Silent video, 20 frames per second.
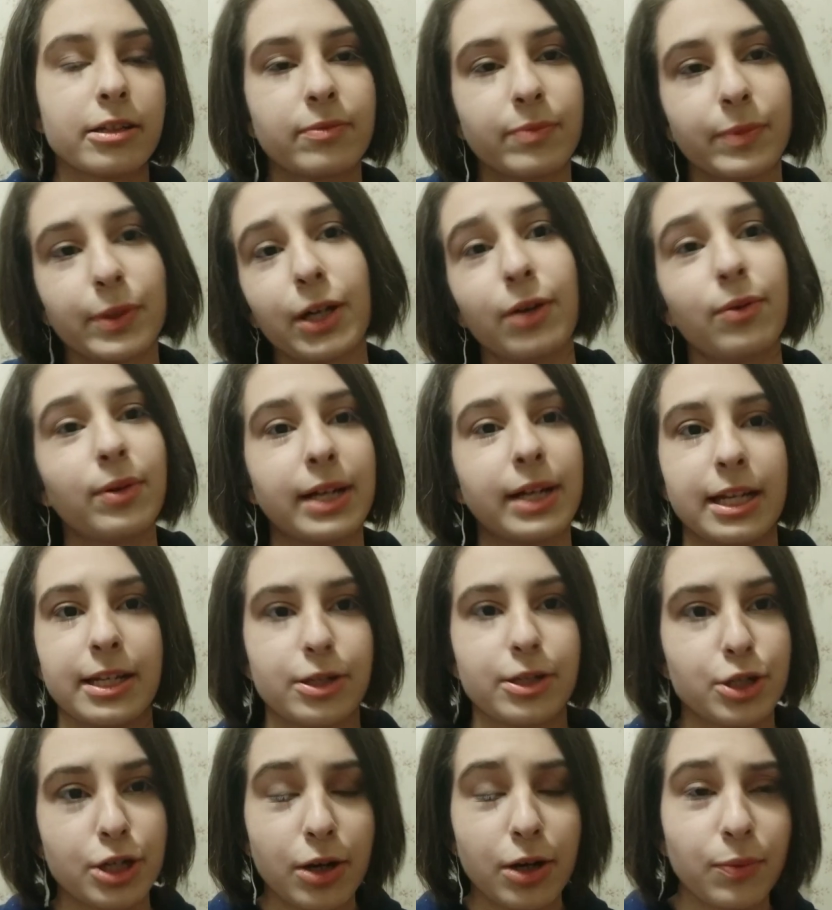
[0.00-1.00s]
no one
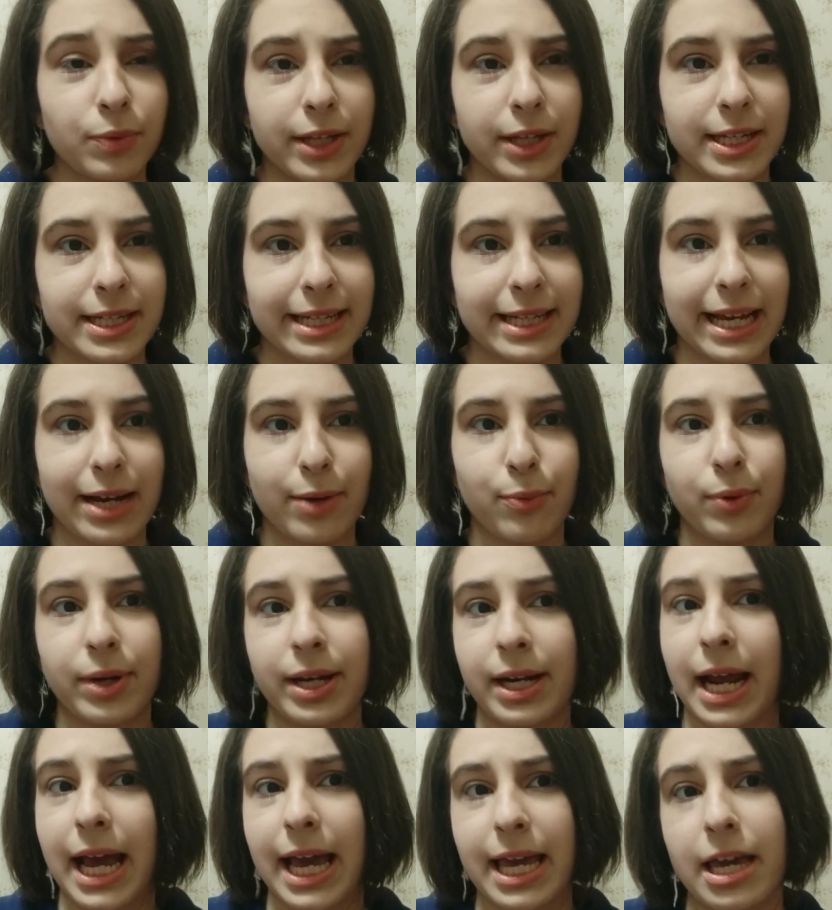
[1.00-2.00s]
has shown this.
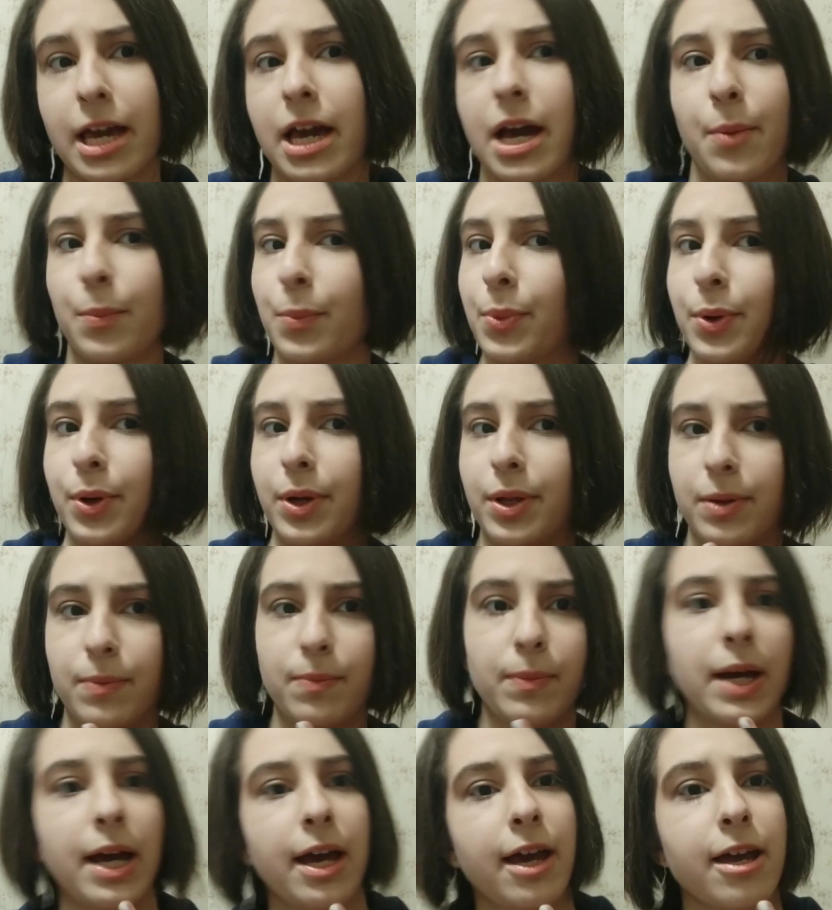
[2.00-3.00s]
When I put
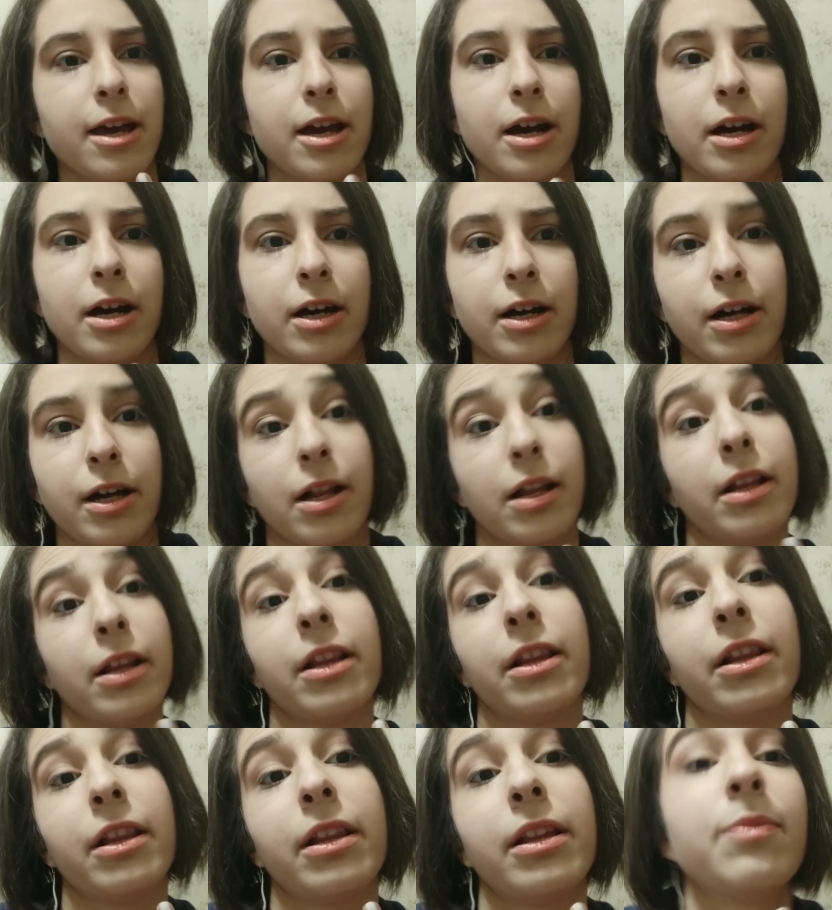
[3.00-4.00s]
my
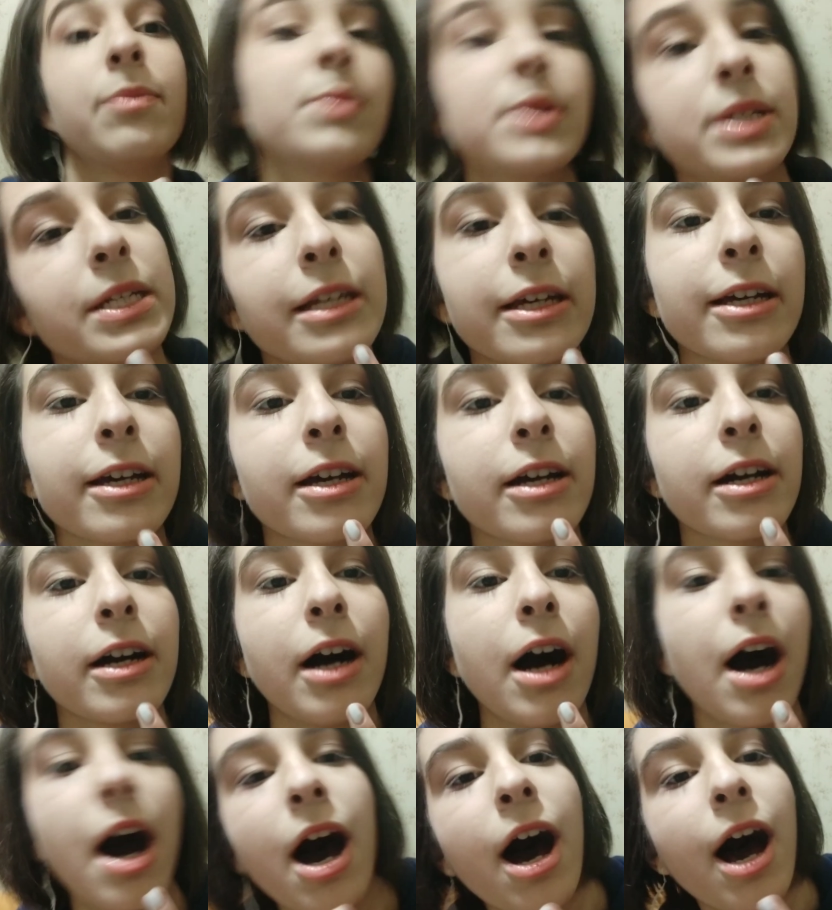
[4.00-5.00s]
lipstick
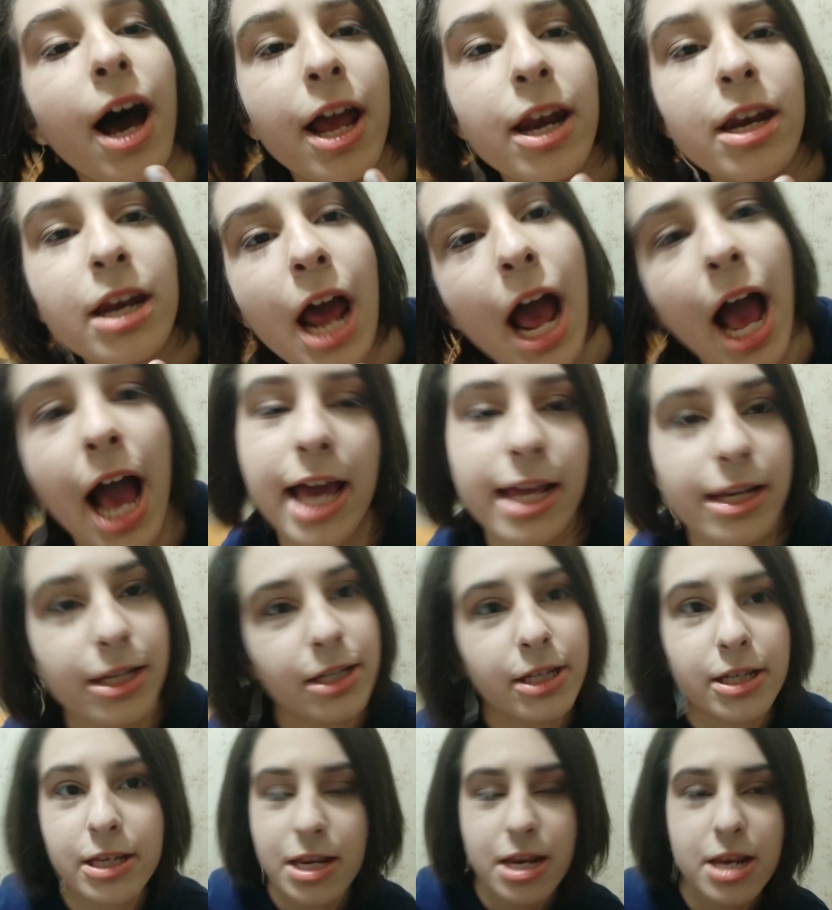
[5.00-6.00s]
on, I
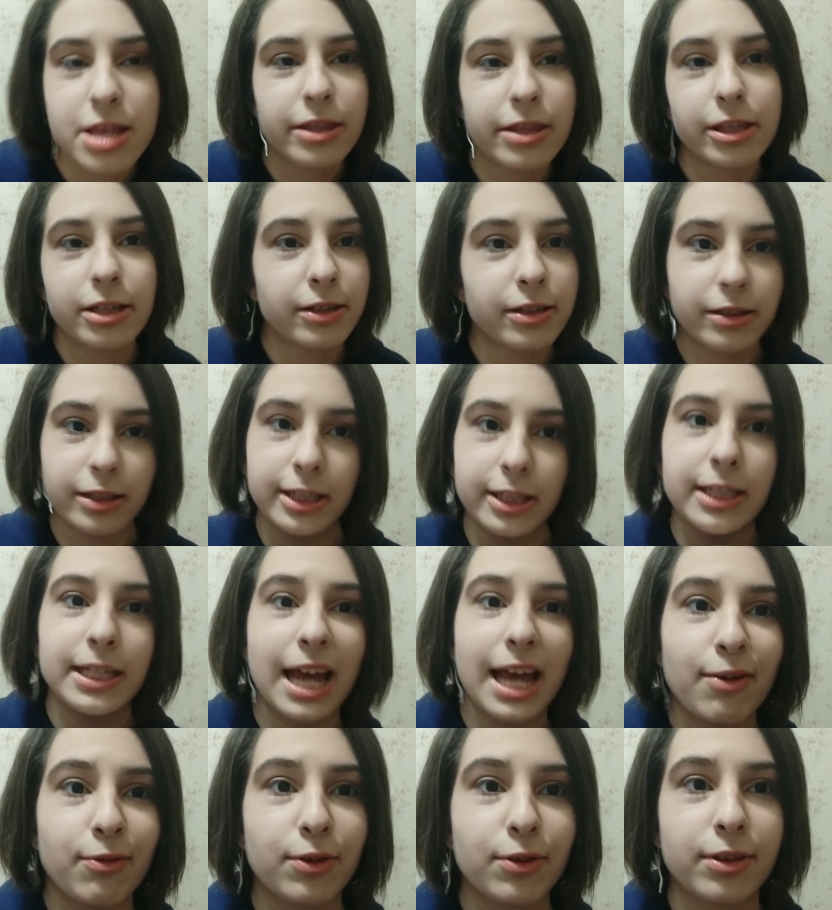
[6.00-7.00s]
literally
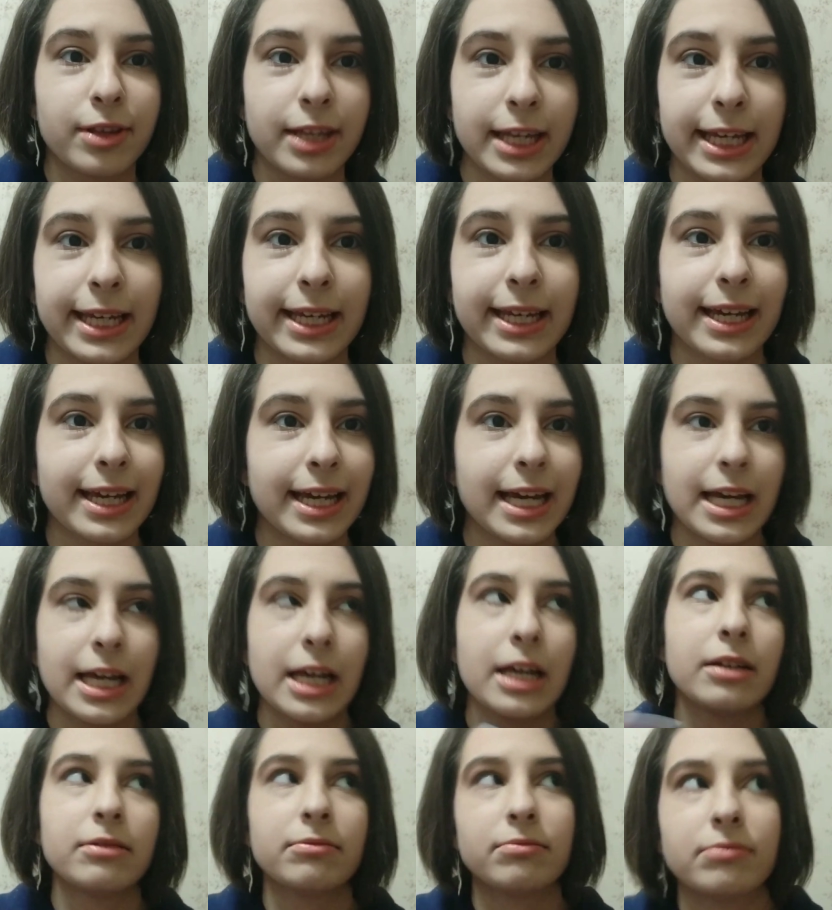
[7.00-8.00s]
never think
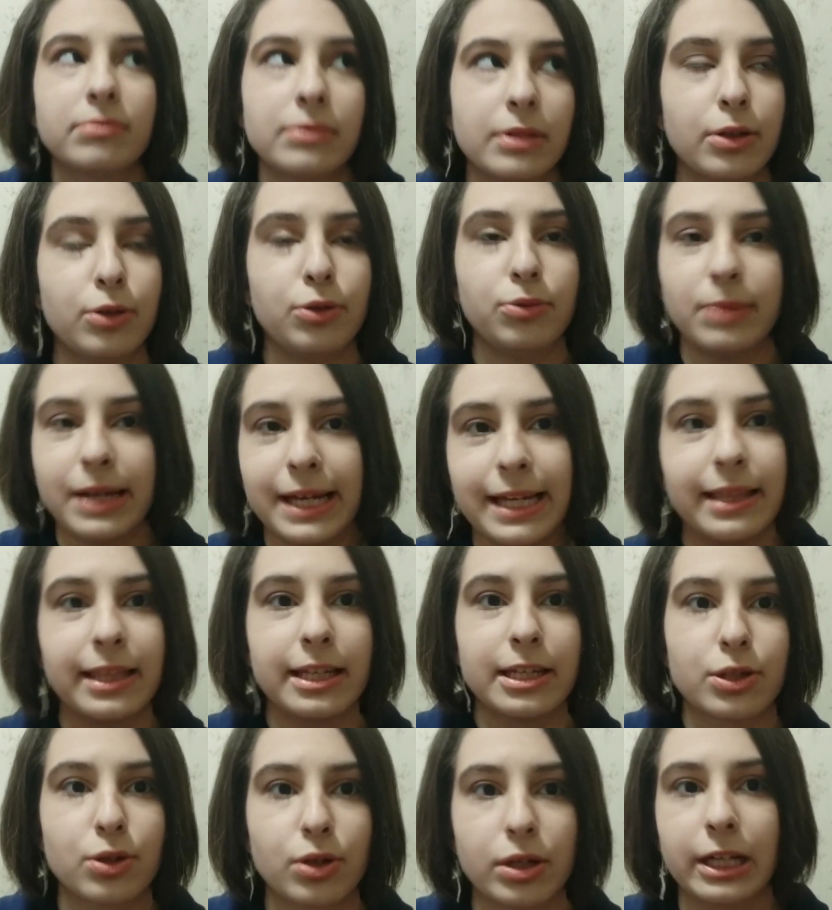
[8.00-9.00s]
who made
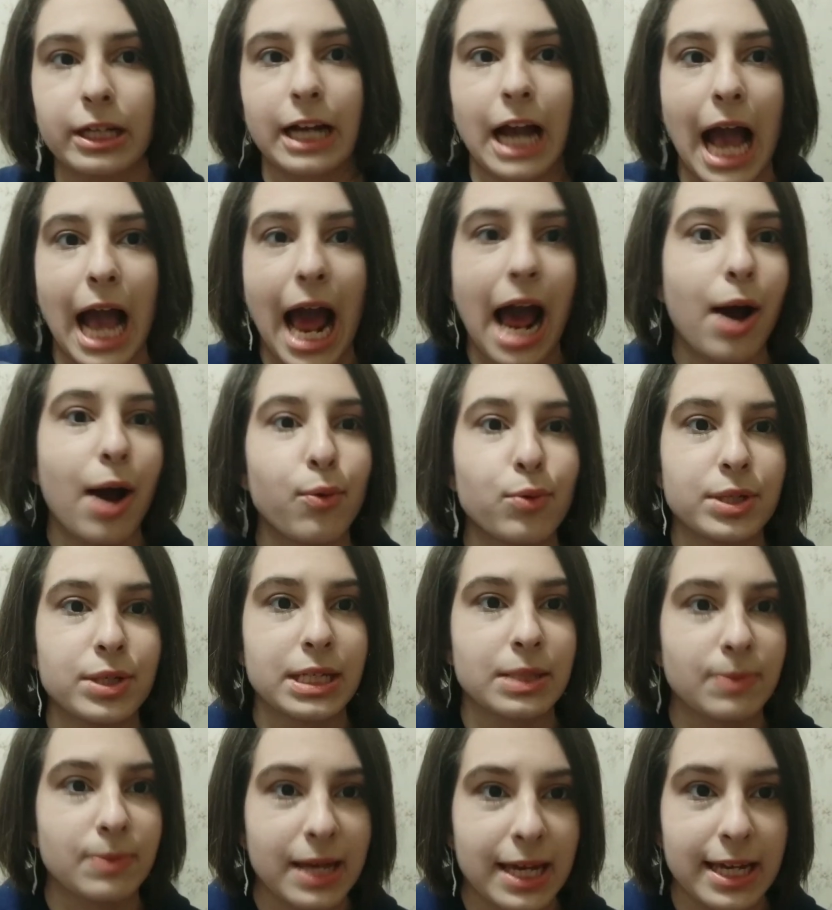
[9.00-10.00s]
this, or how was
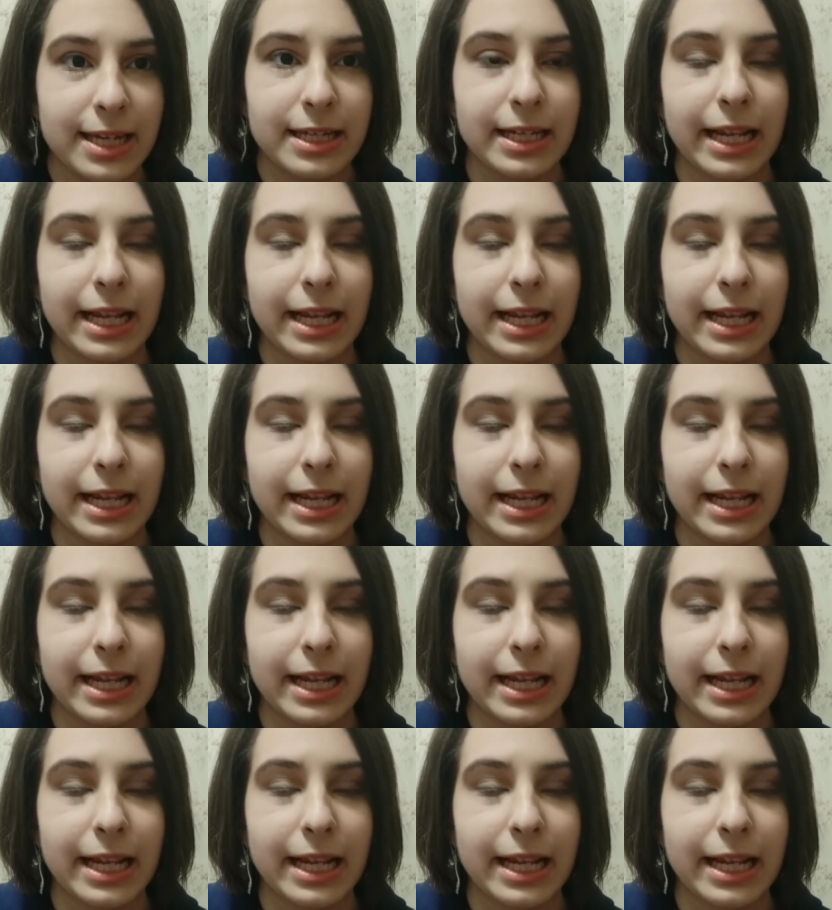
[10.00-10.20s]
this made.